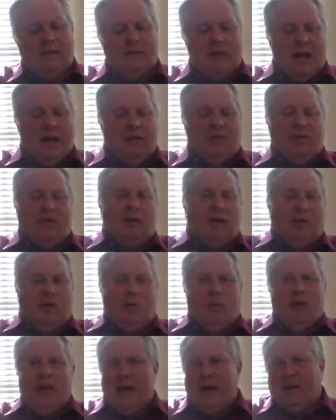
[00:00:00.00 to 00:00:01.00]
David Cloud.
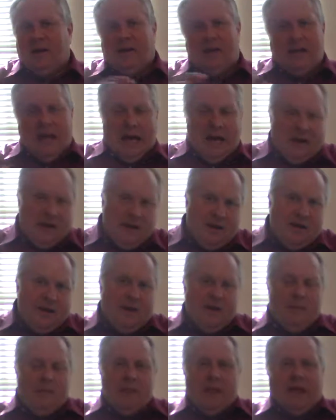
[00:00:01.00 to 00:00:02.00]
The way I look at
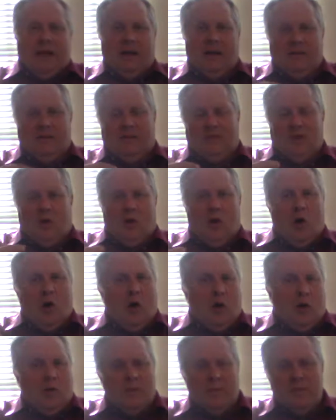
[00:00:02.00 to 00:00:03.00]
it is they're
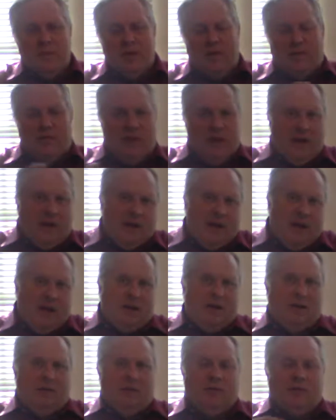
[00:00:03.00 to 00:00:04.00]
all
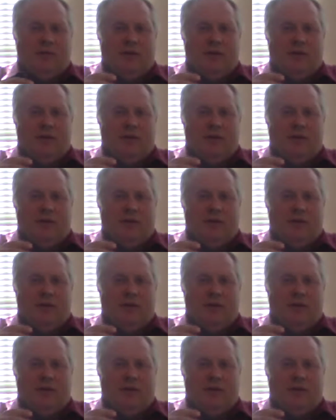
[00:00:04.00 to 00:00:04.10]
defending